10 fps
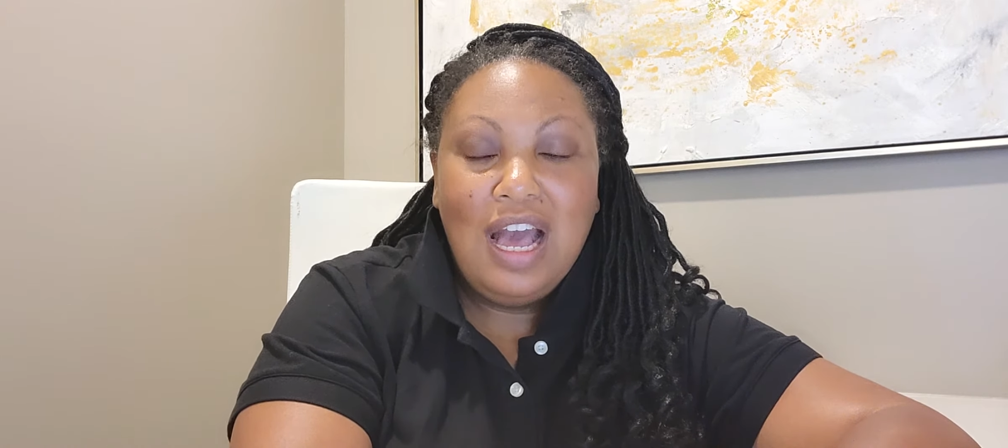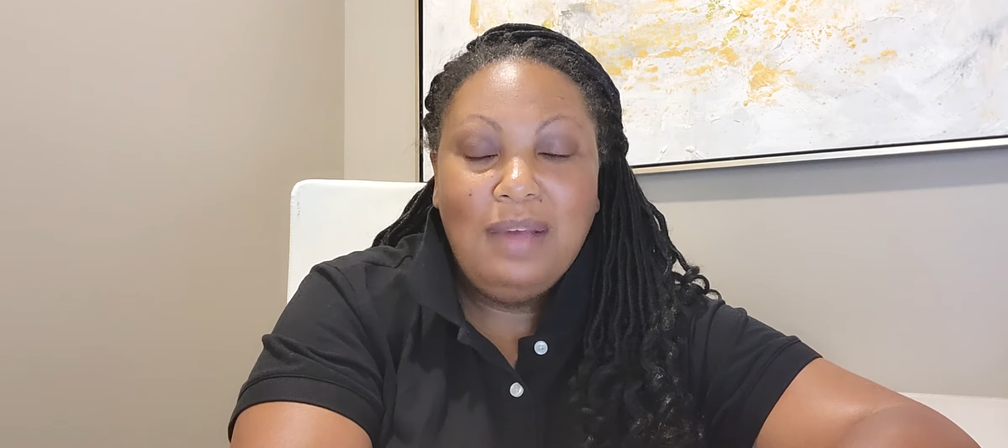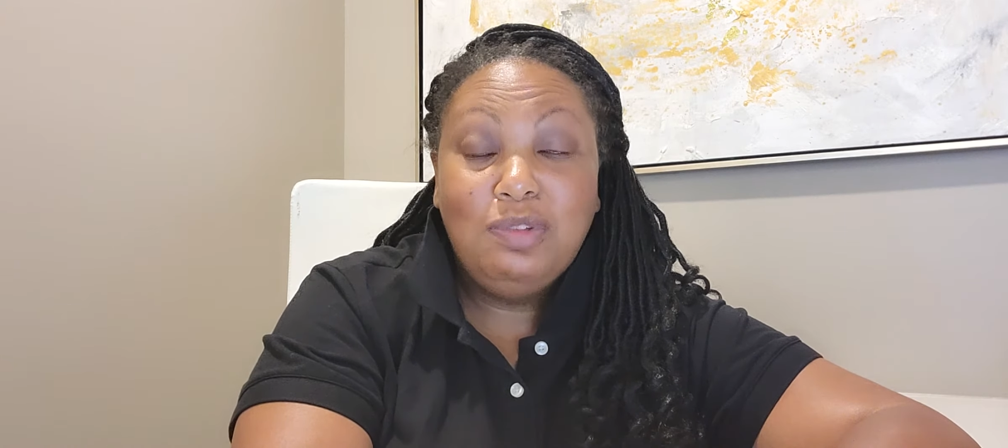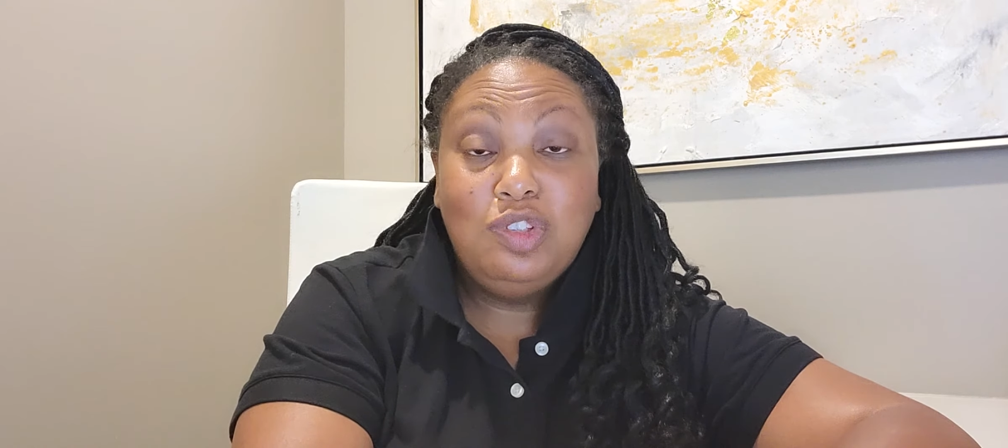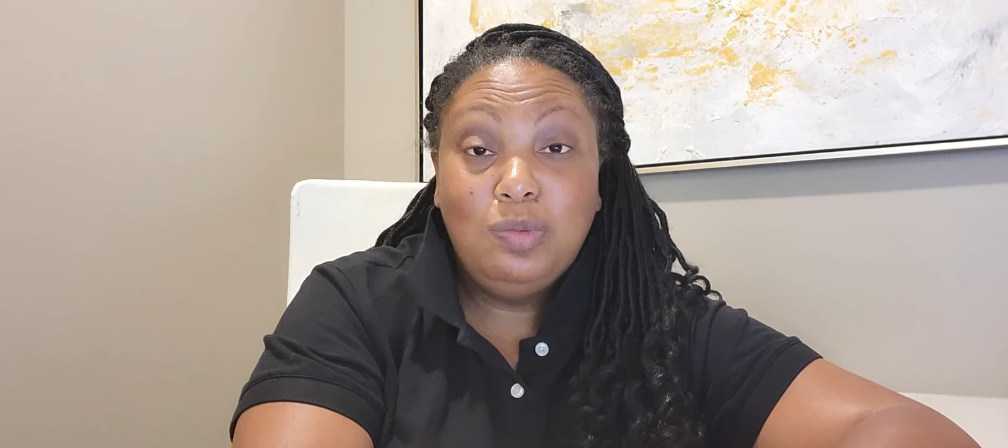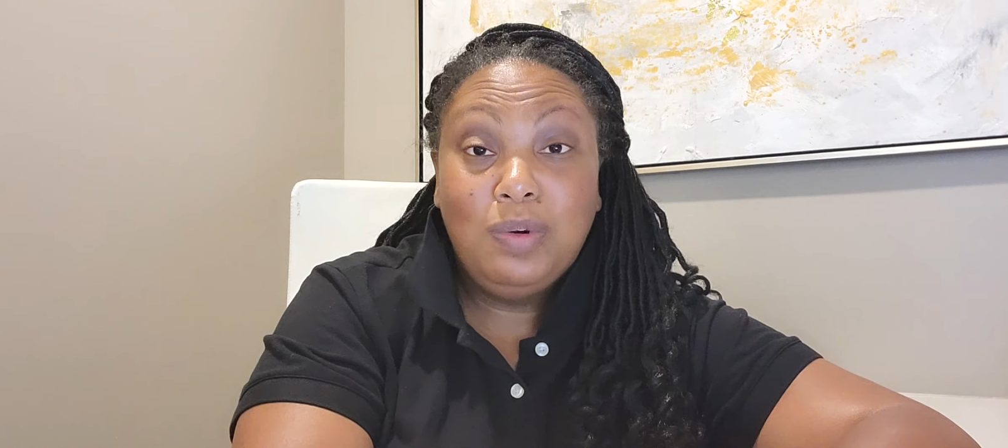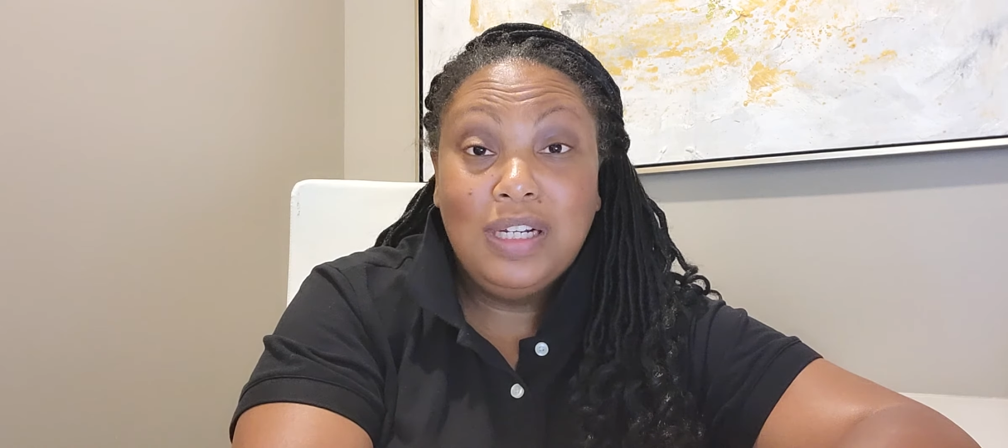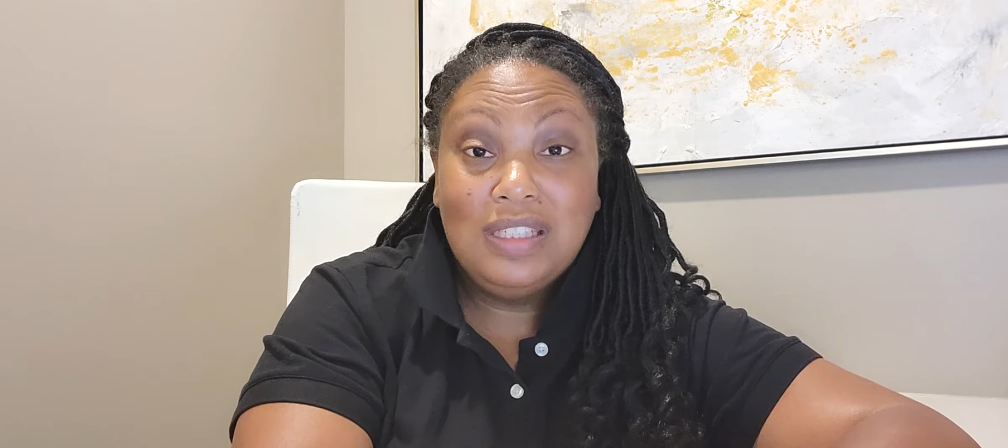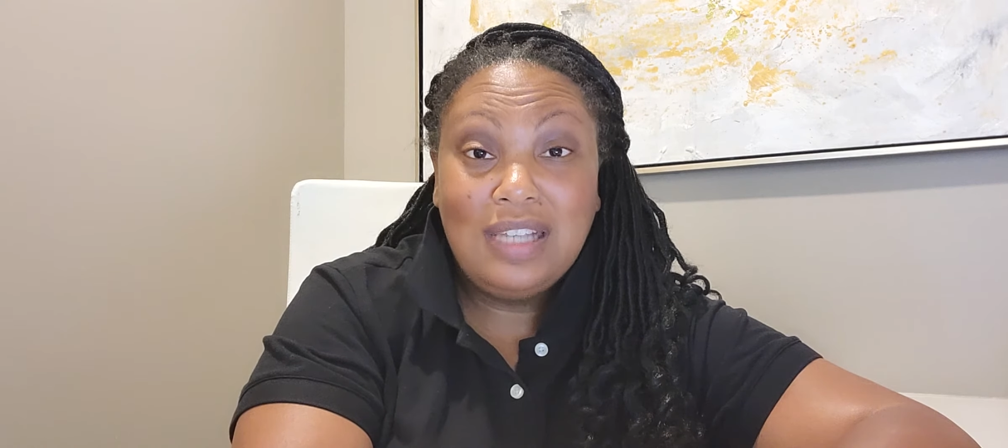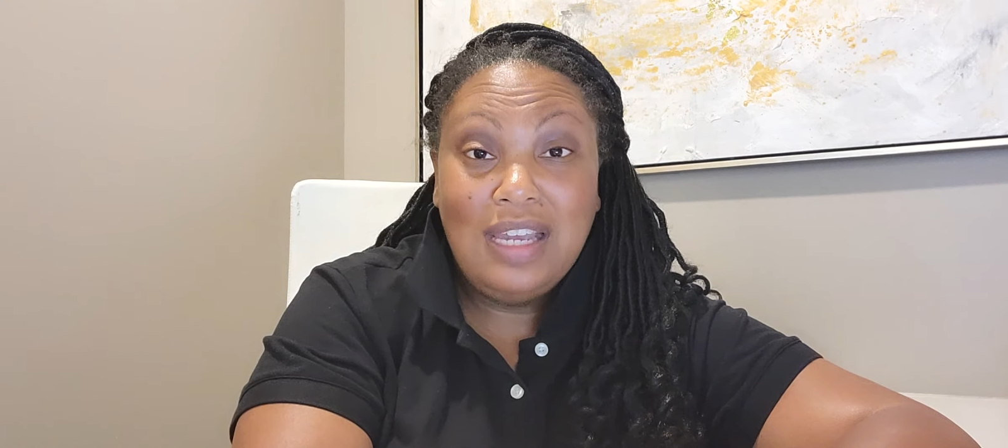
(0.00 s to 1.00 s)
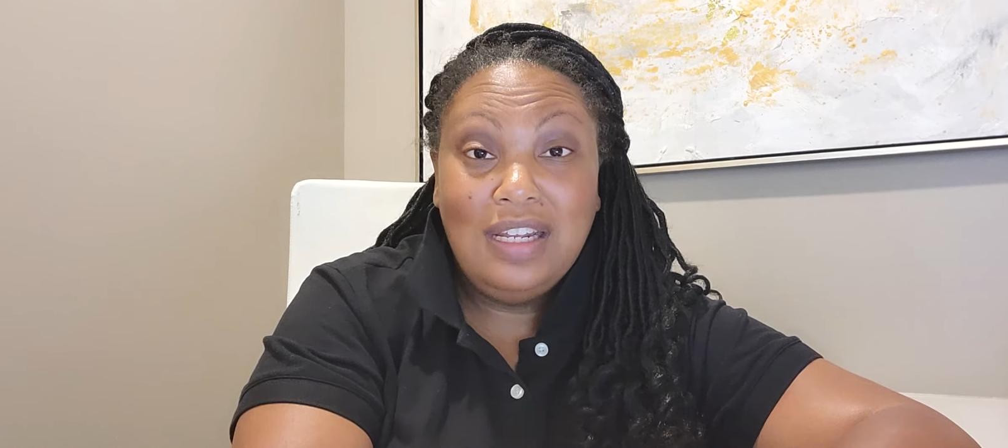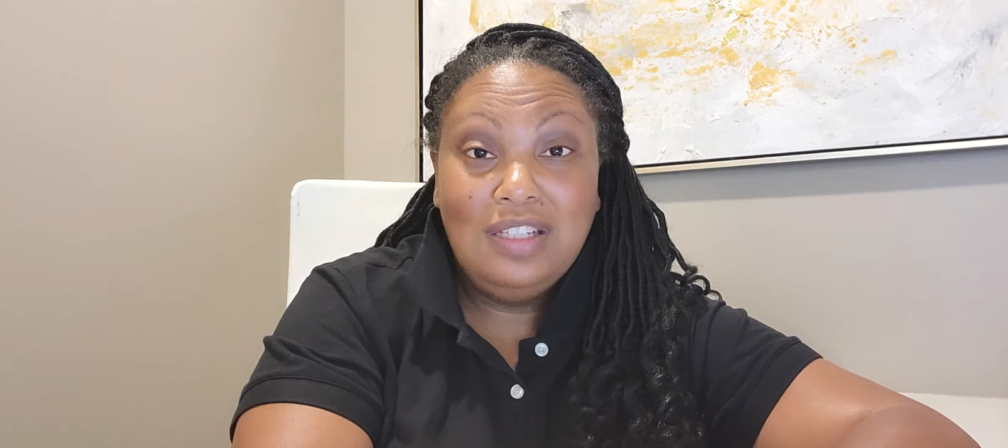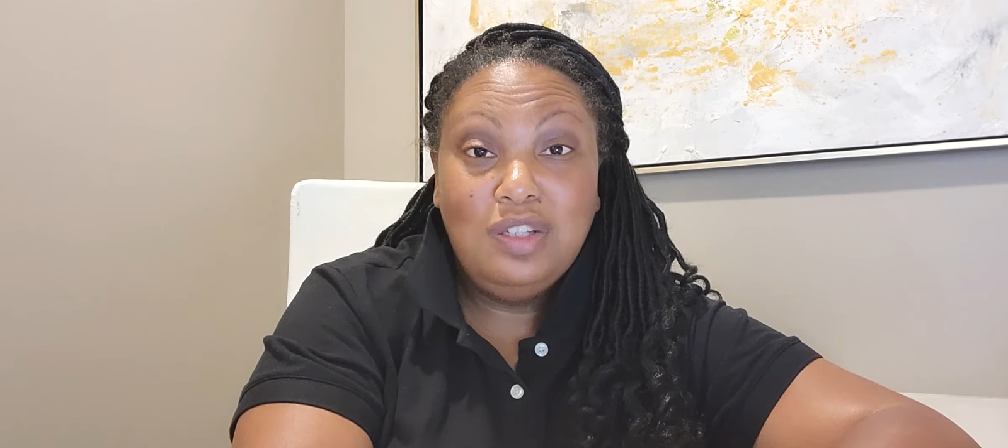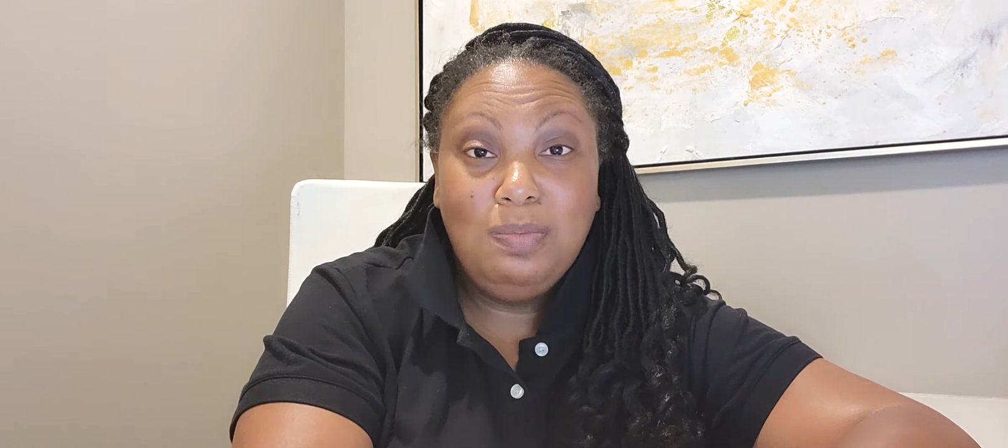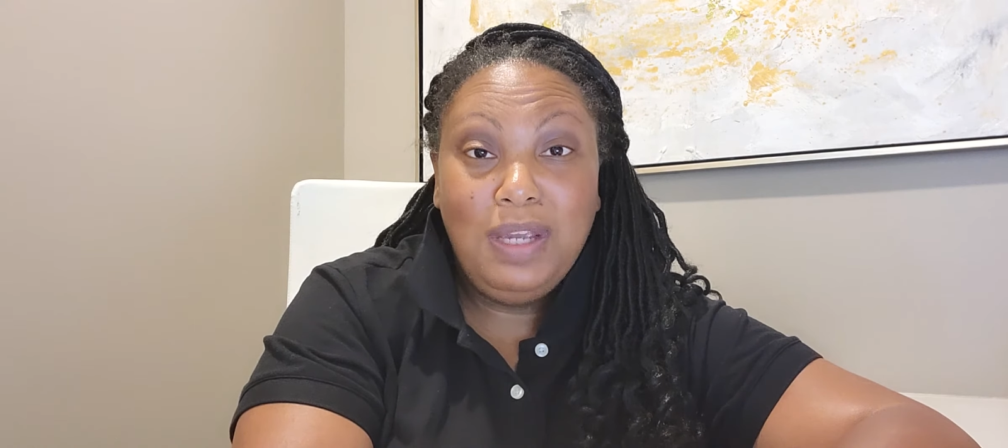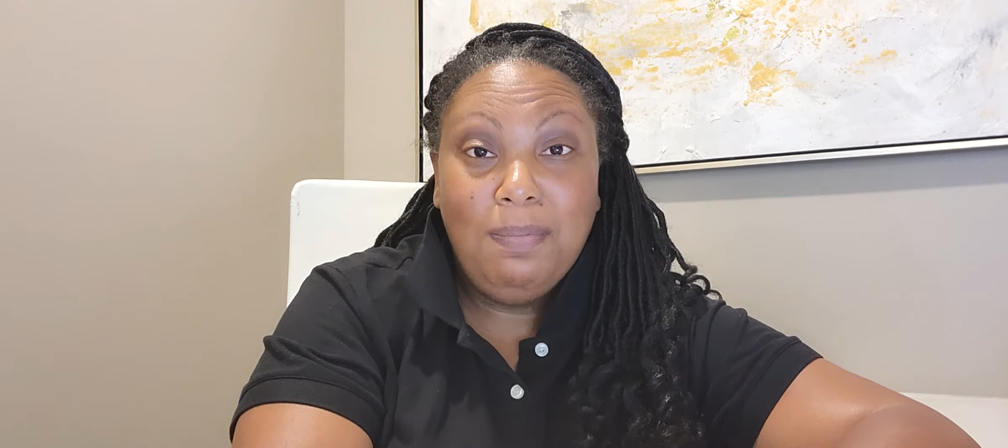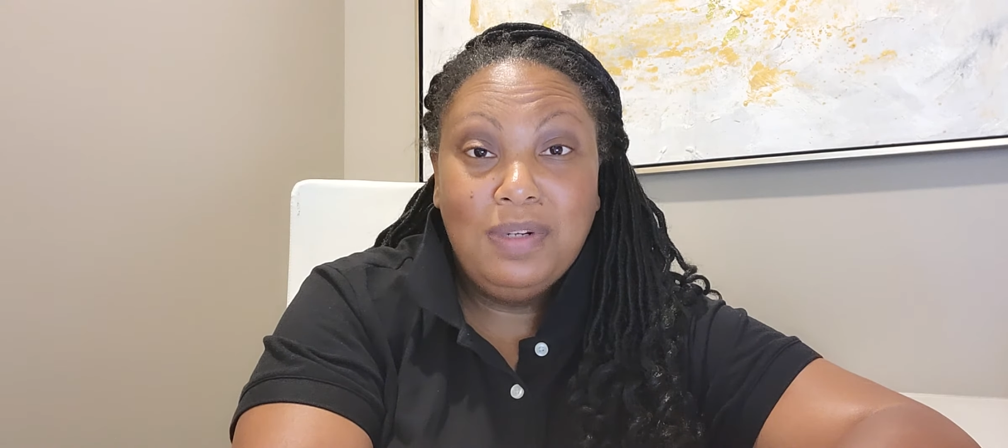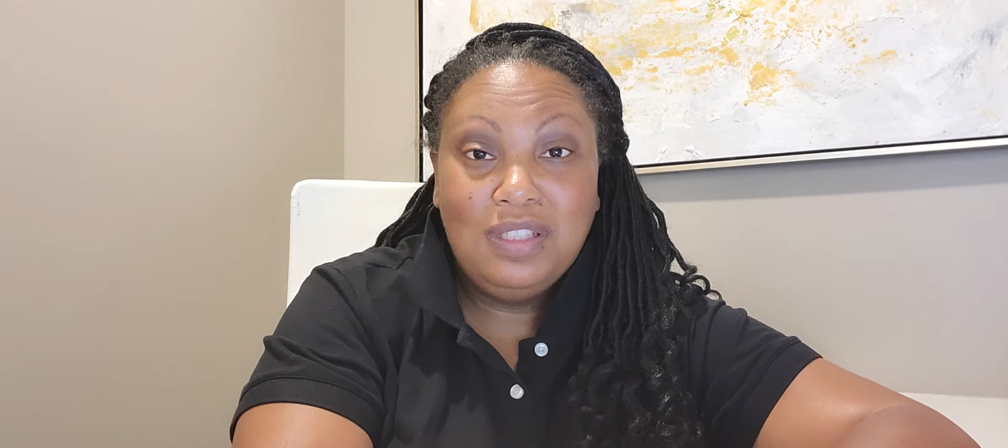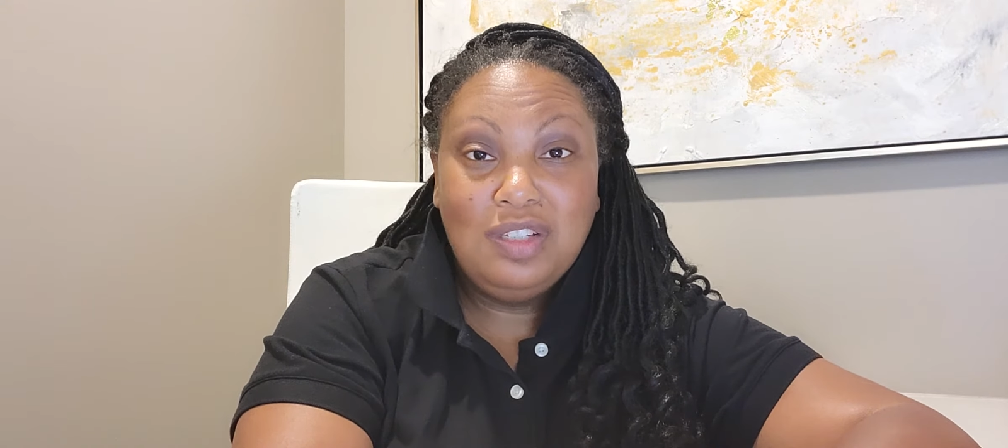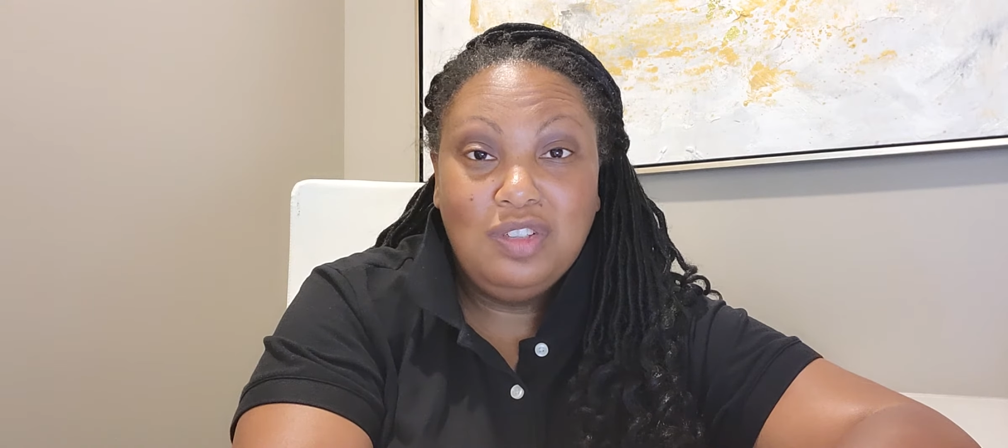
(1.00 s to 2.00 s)
I'm super excited to be a
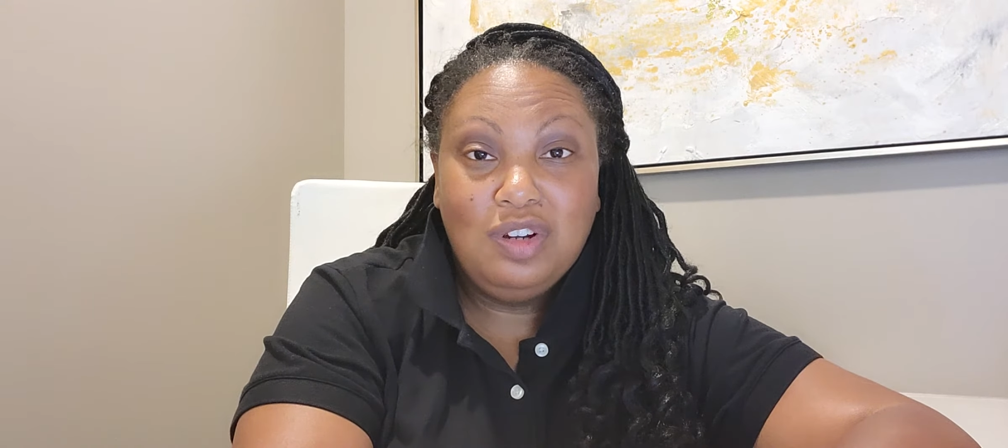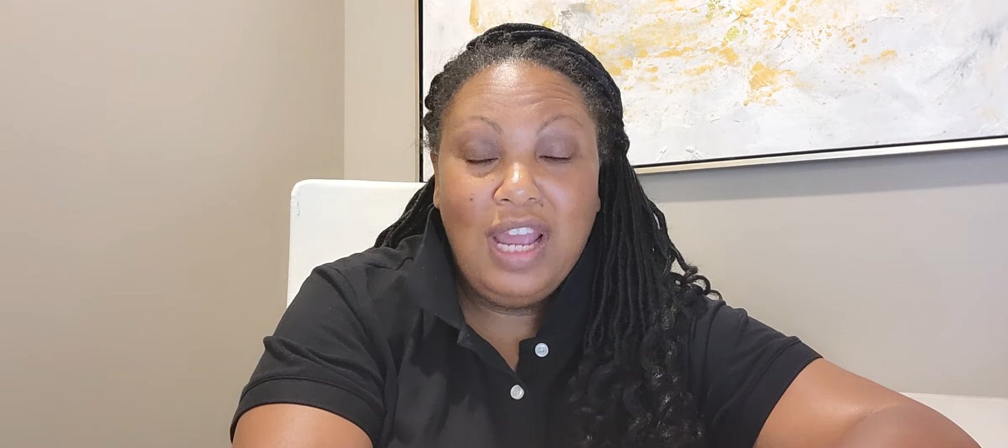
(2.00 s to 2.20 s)
presenter